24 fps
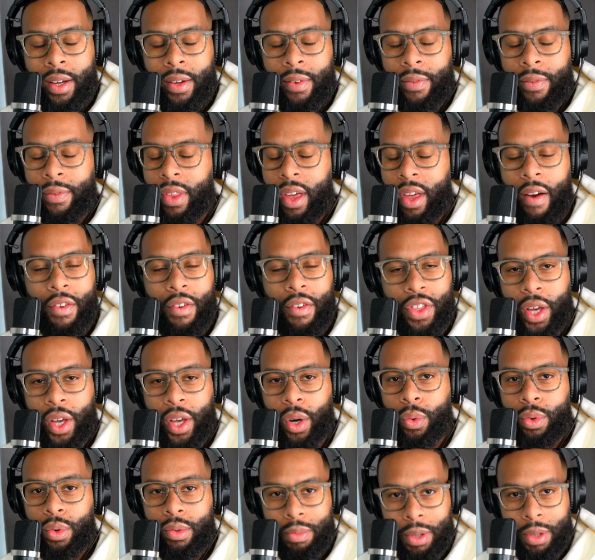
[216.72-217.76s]
everything will
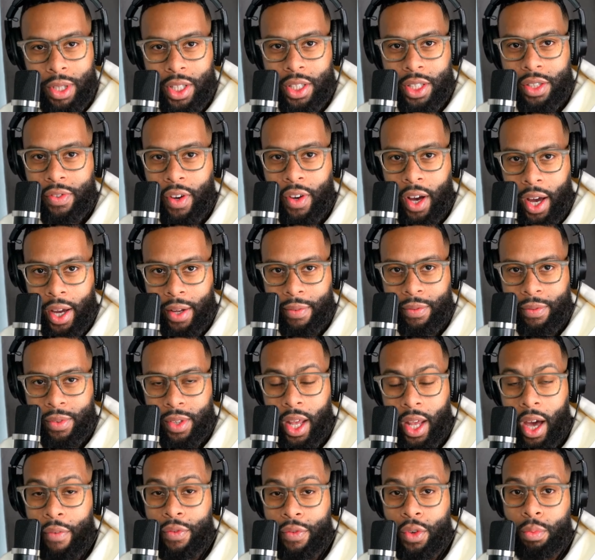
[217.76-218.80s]
be just fine. Now,
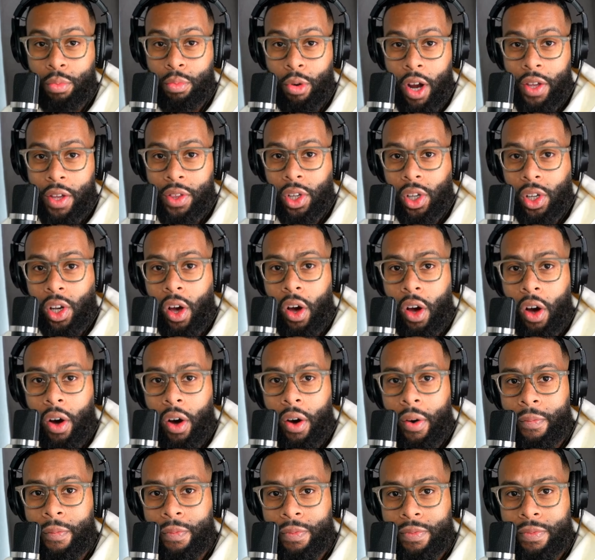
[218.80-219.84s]
if you break the law
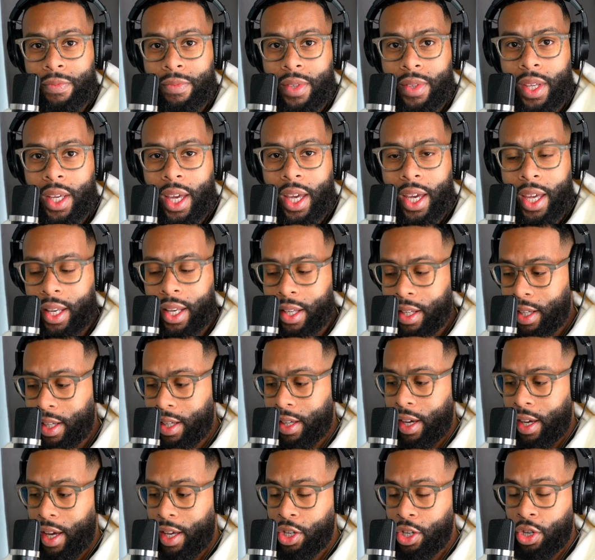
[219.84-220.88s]
and
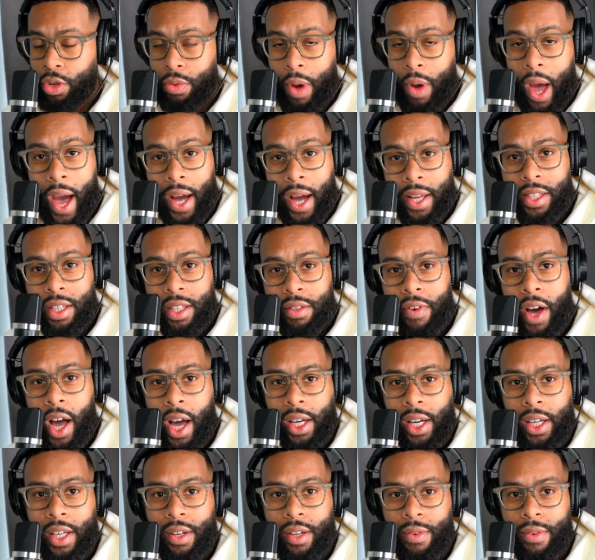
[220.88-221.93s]
and you're acting
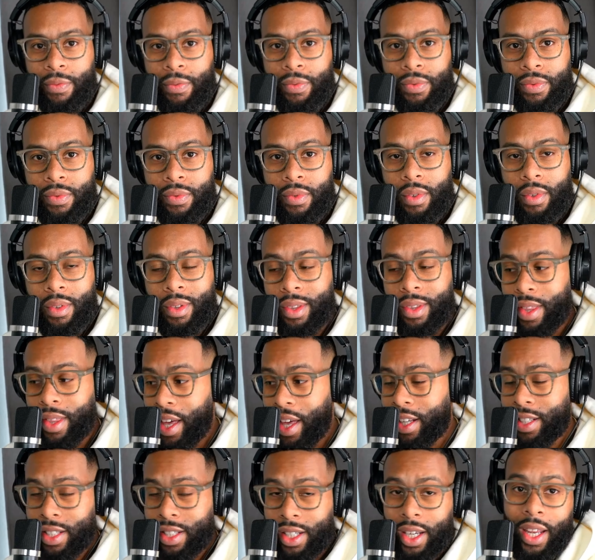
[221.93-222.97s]
violent,
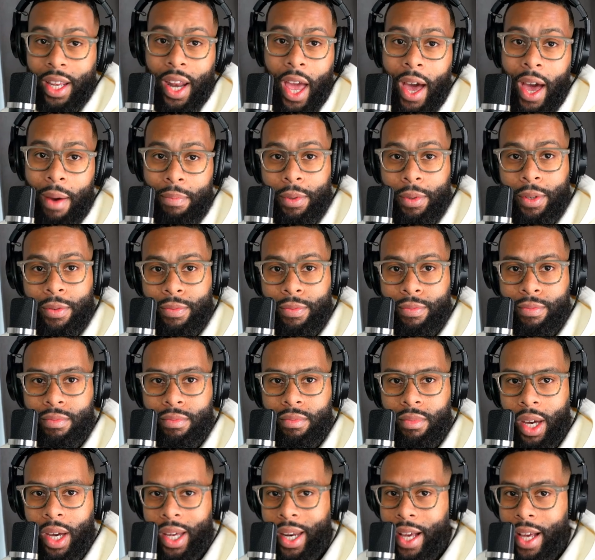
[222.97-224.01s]
things can happen,
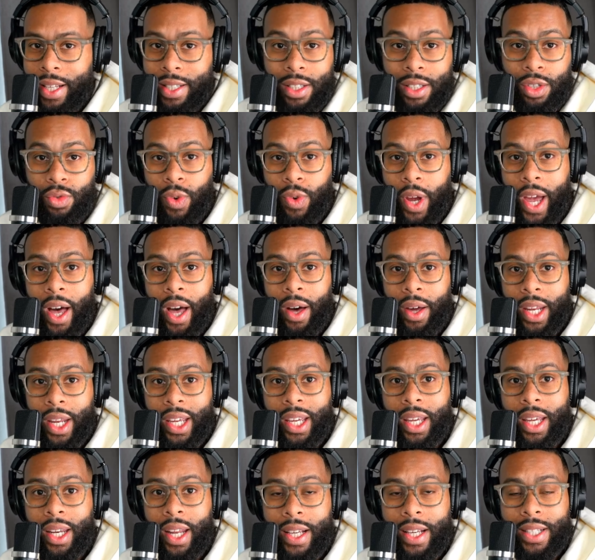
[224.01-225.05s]
and that's just reality.
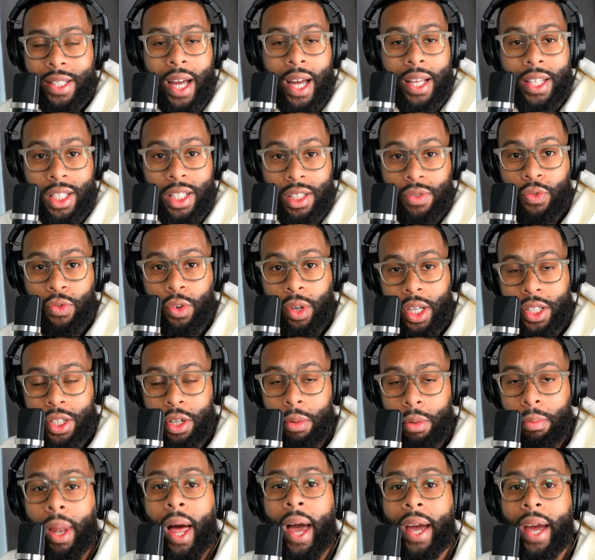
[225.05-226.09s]
And that's not just because you're
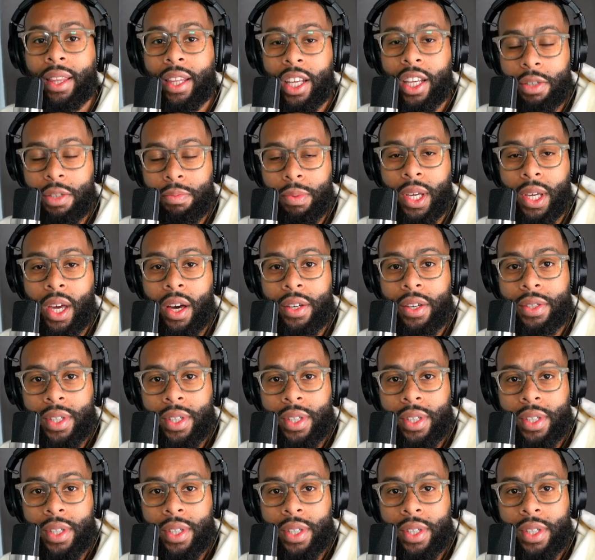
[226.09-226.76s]
black. That's because